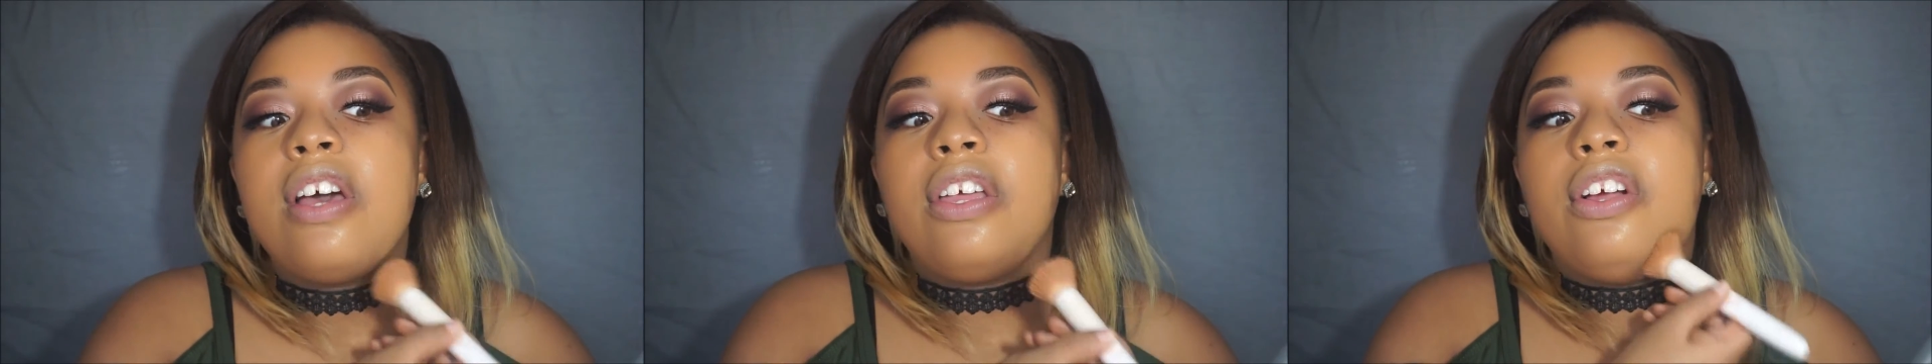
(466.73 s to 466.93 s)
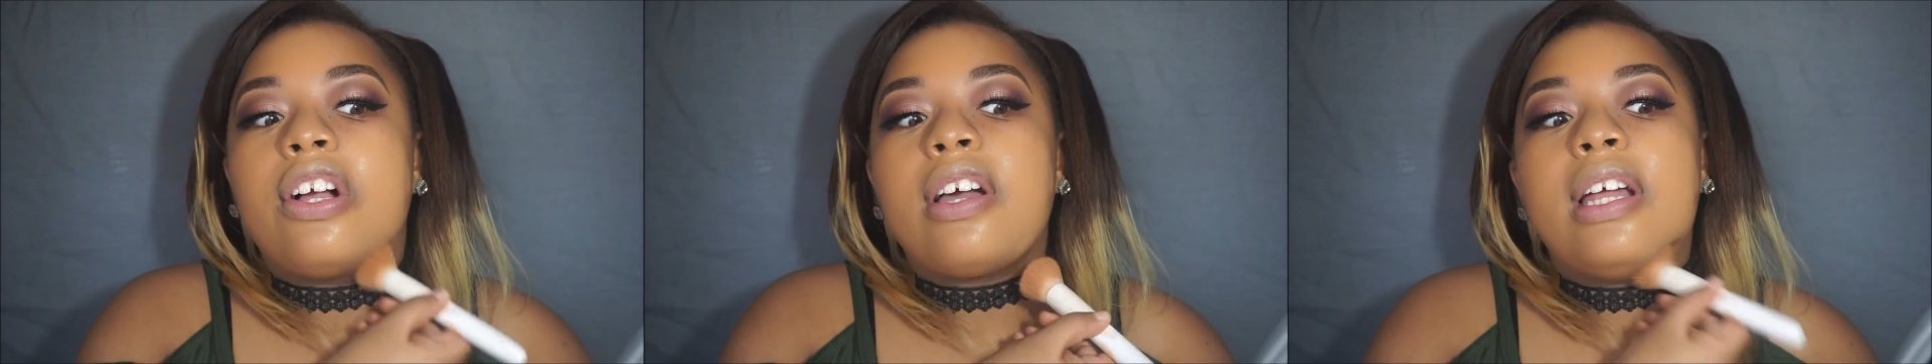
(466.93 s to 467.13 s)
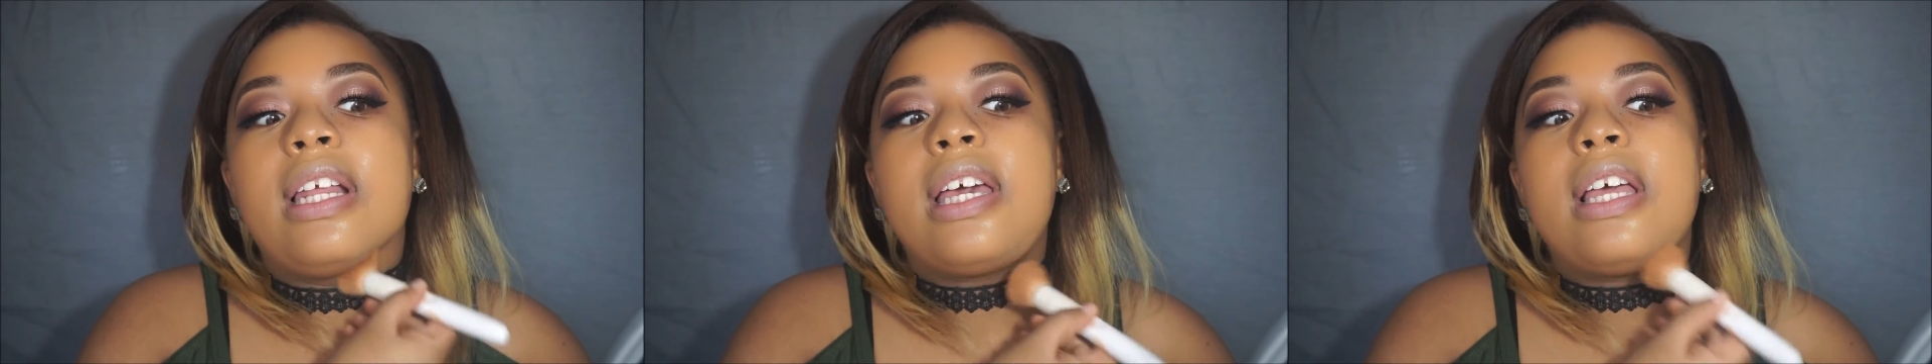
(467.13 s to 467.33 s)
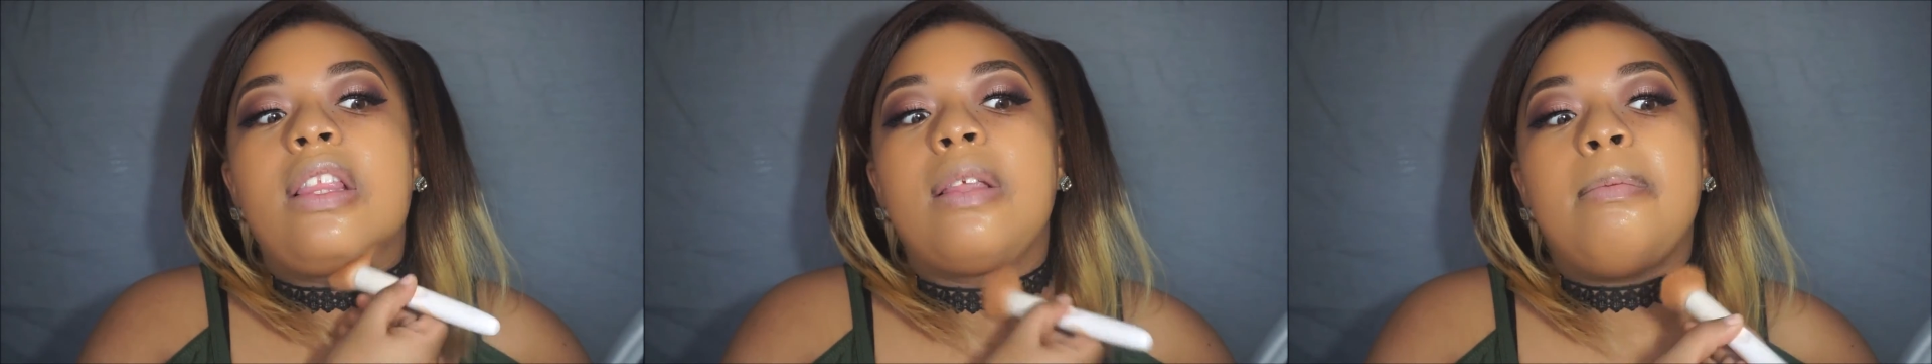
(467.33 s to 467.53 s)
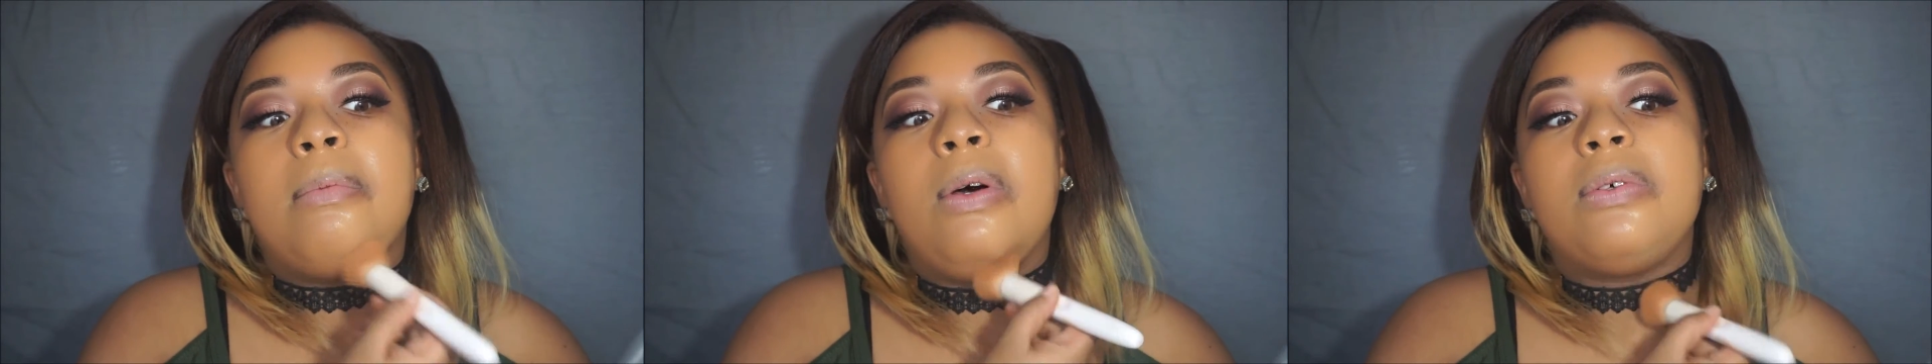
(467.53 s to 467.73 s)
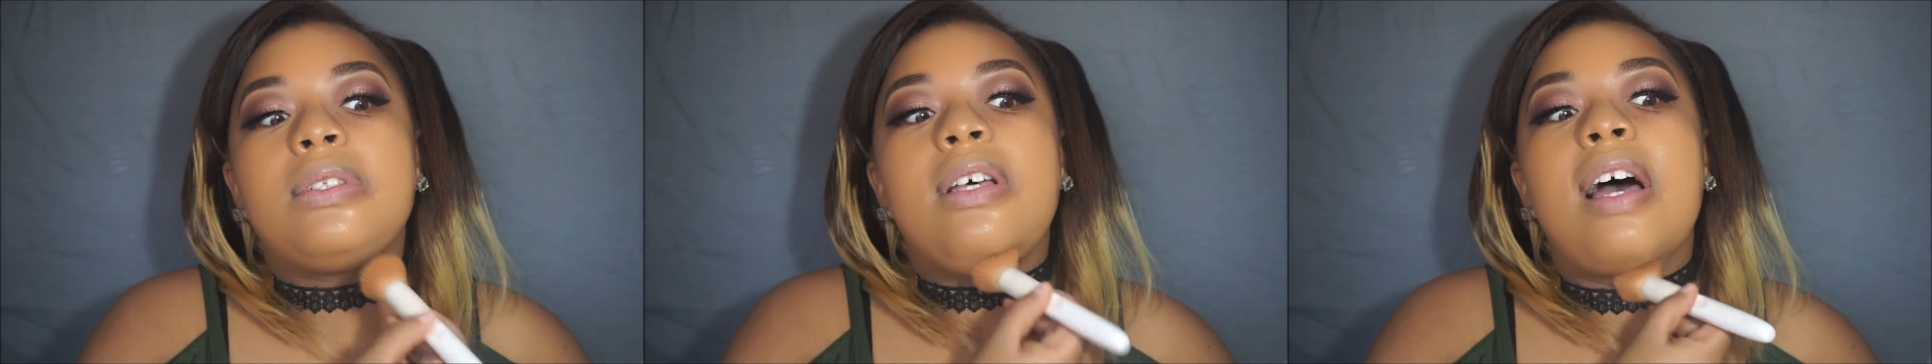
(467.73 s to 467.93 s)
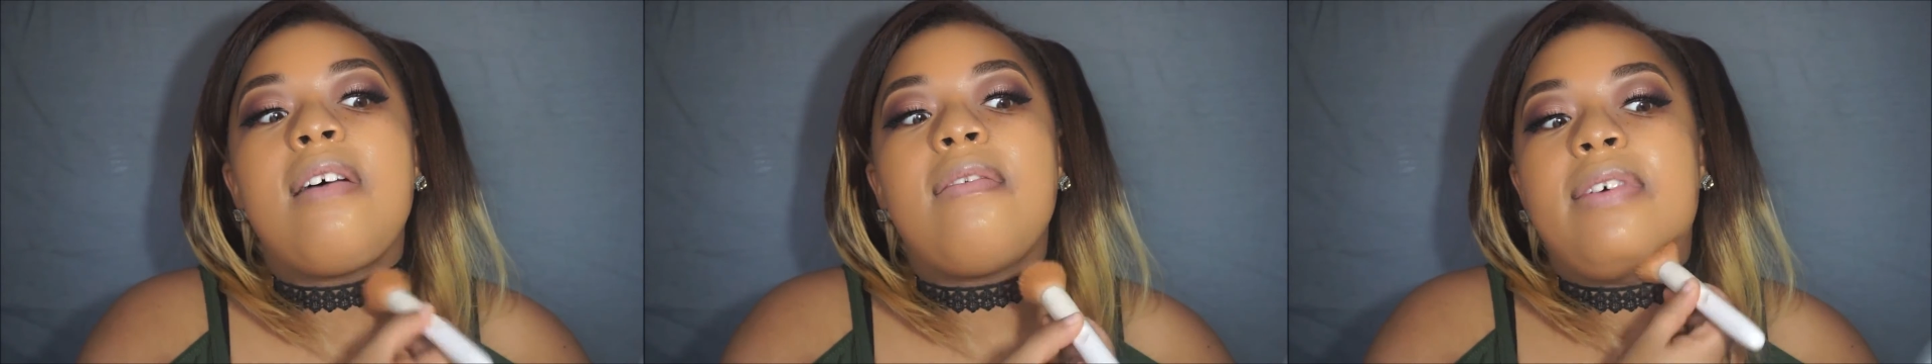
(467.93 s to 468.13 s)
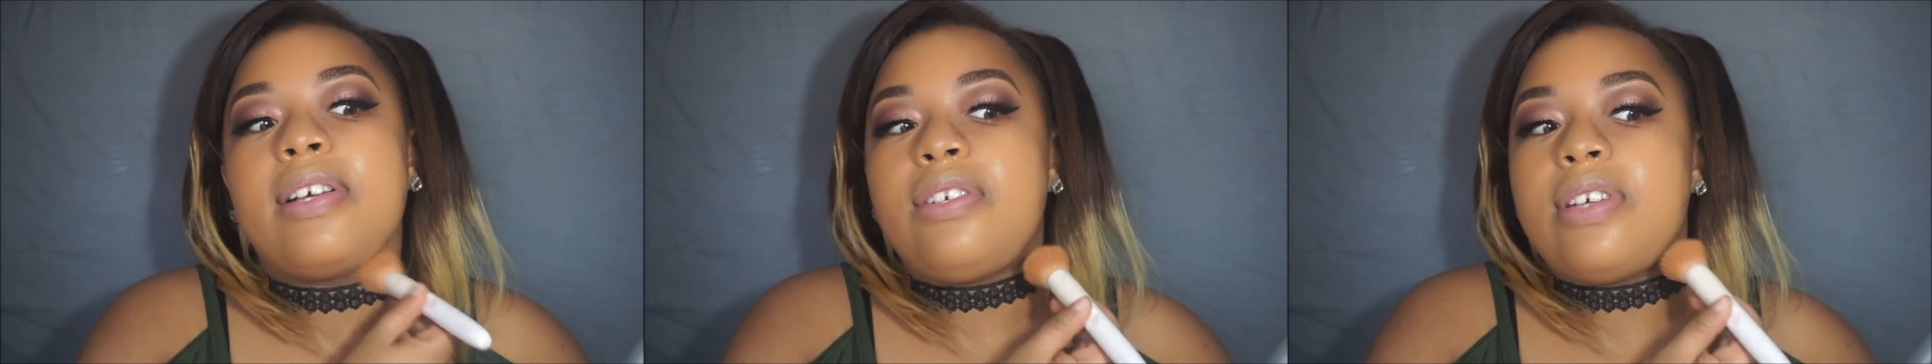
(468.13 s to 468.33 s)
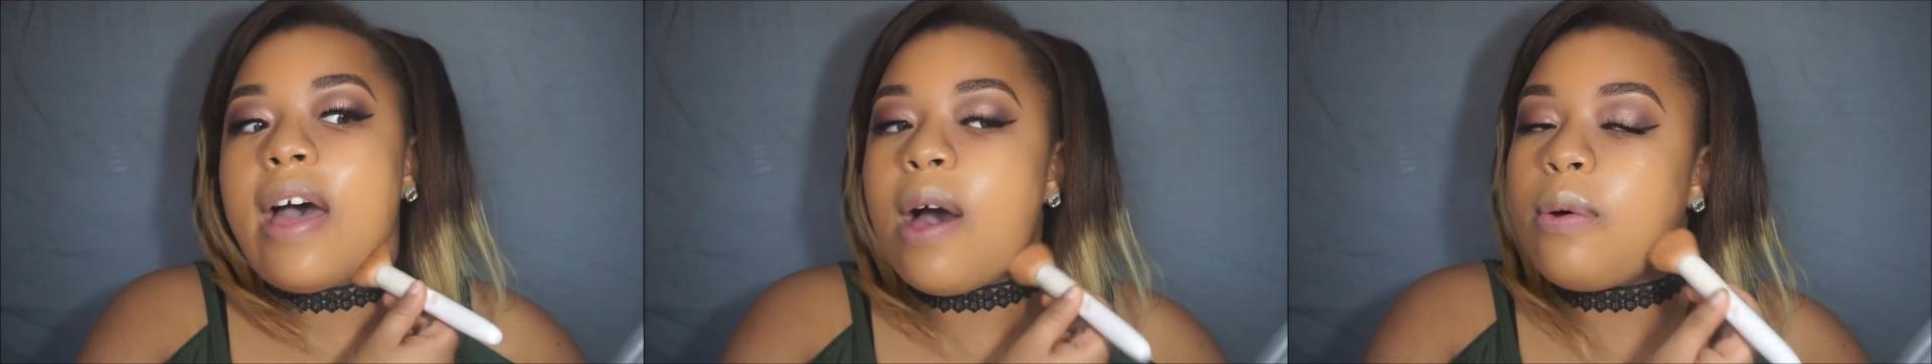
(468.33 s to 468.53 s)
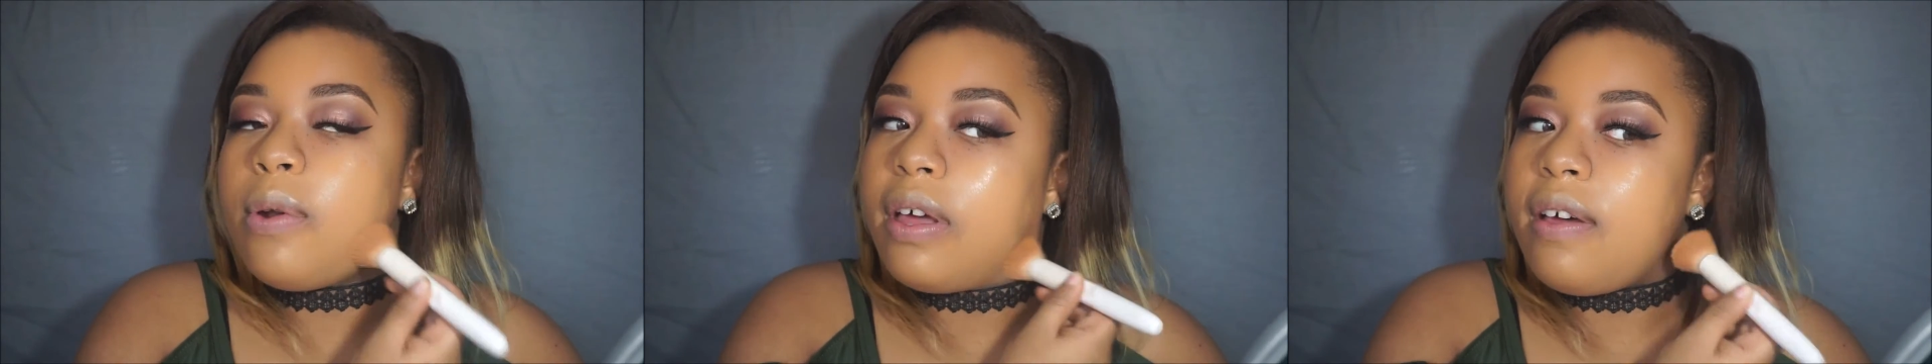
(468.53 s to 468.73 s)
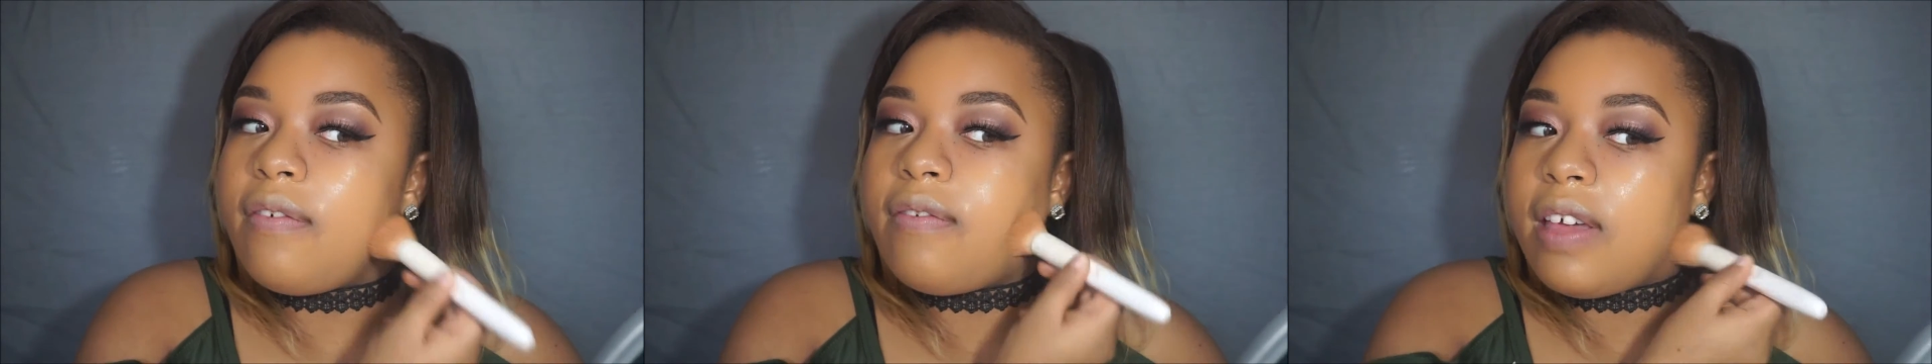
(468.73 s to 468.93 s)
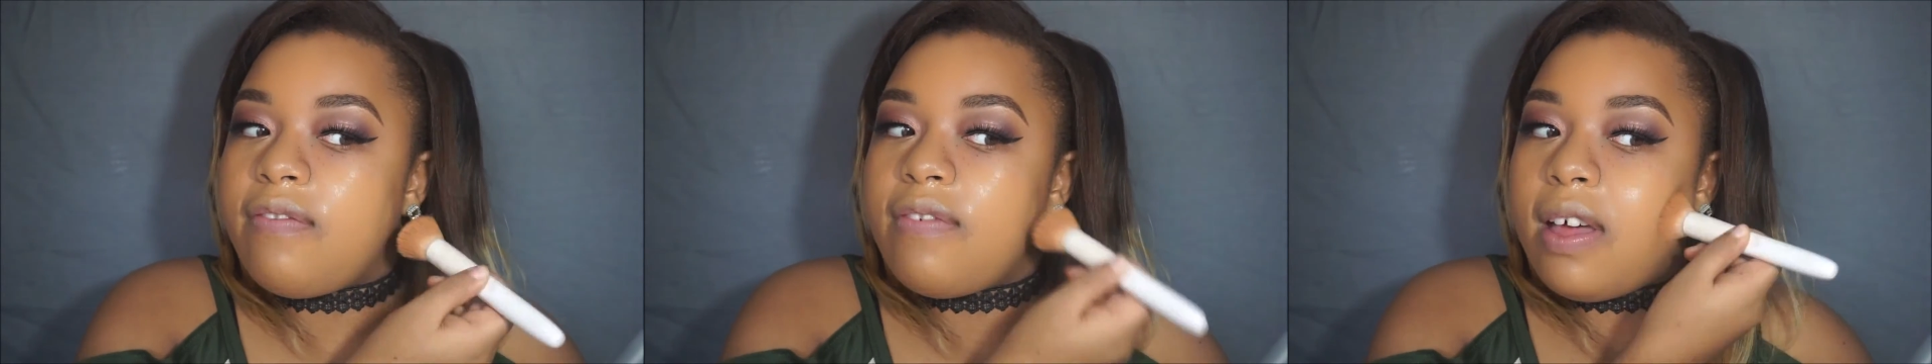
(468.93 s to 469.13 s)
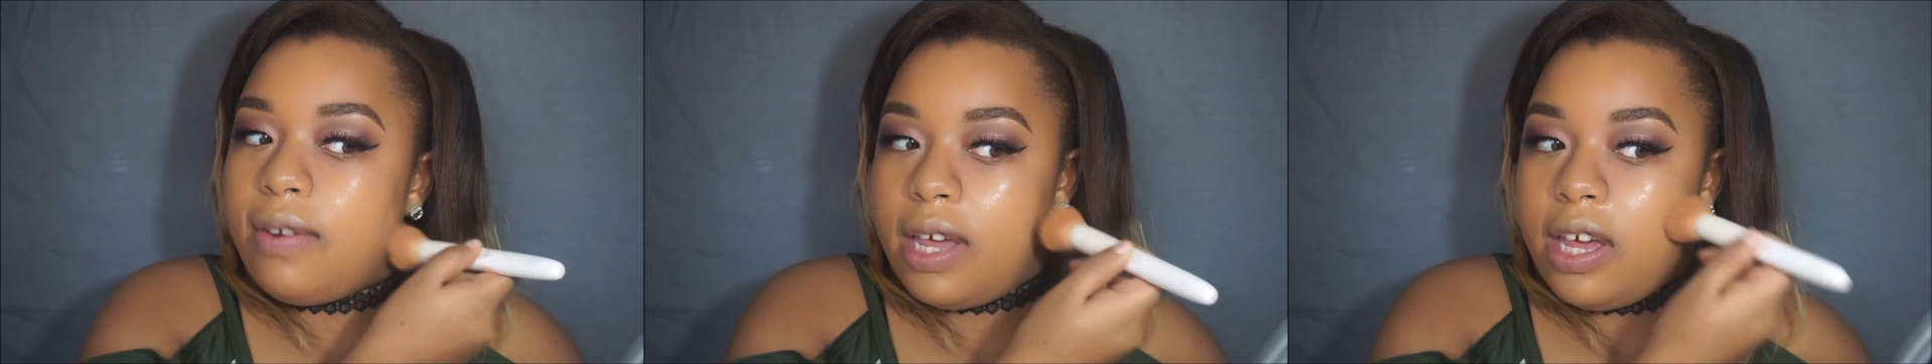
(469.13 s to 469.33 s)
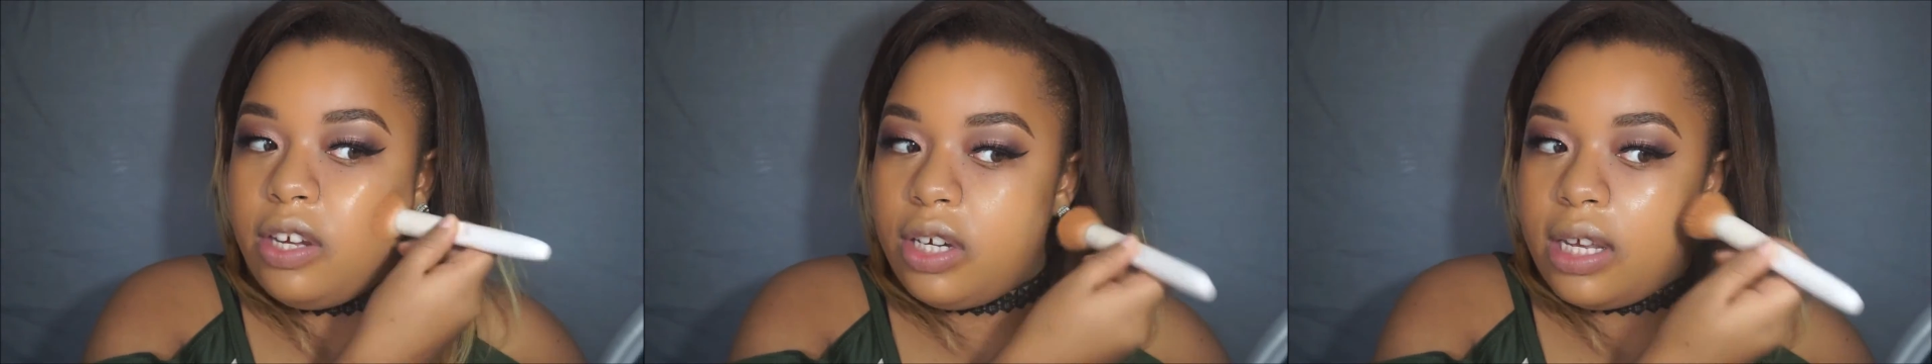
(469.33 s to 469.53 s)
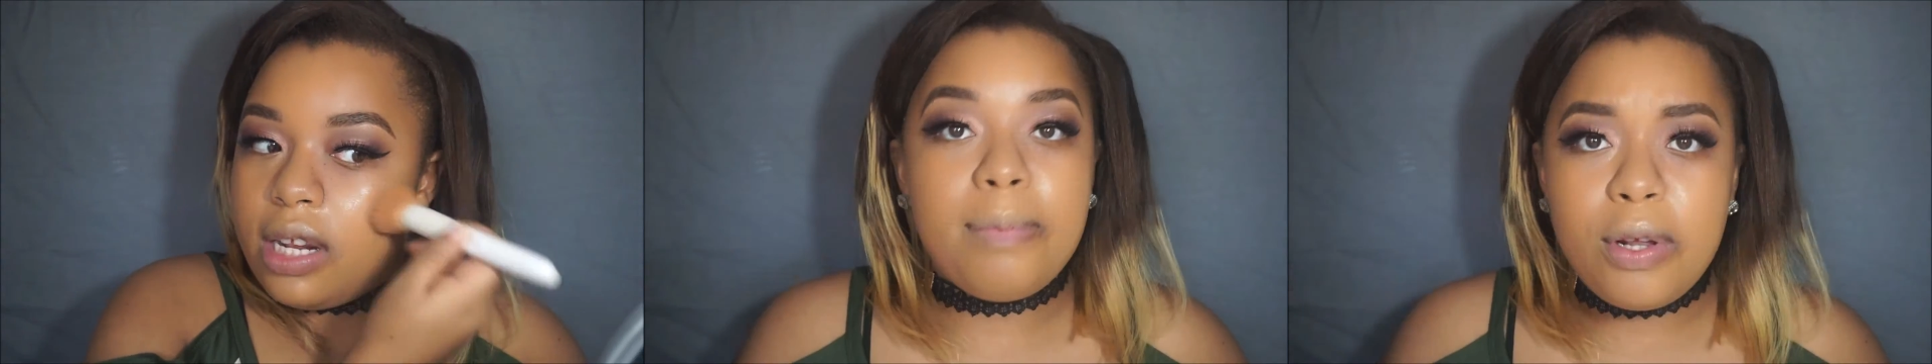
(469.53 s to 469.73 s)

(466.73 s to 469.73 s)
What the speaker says: you're gonna get the most coverage out of a foundation.